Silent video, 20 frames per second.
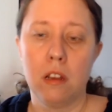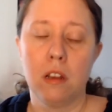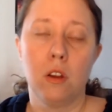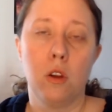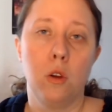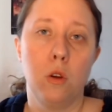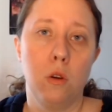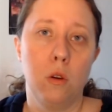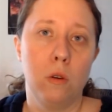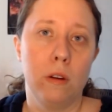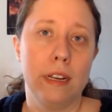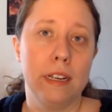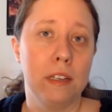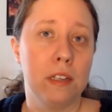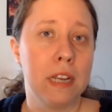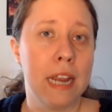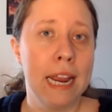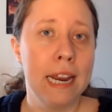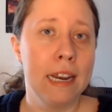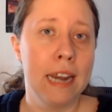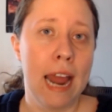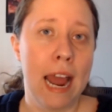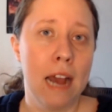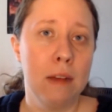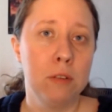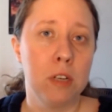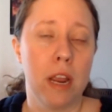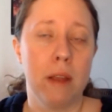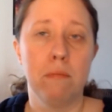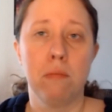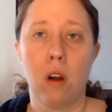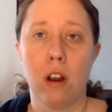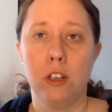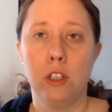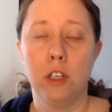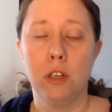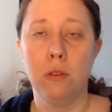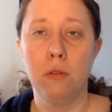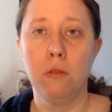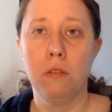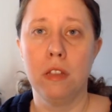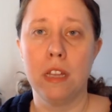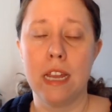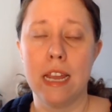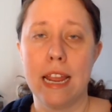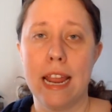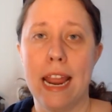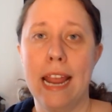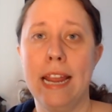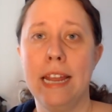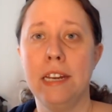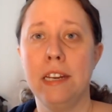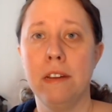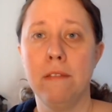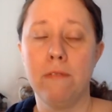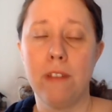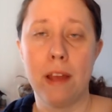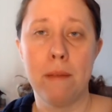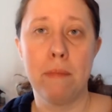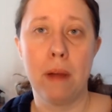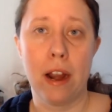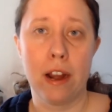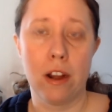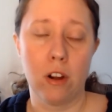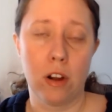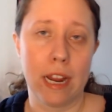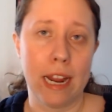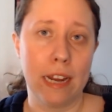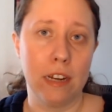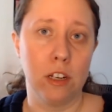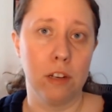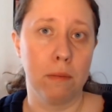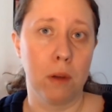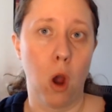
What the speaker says: who is kidnapped and brought to the hidden vampire kingdom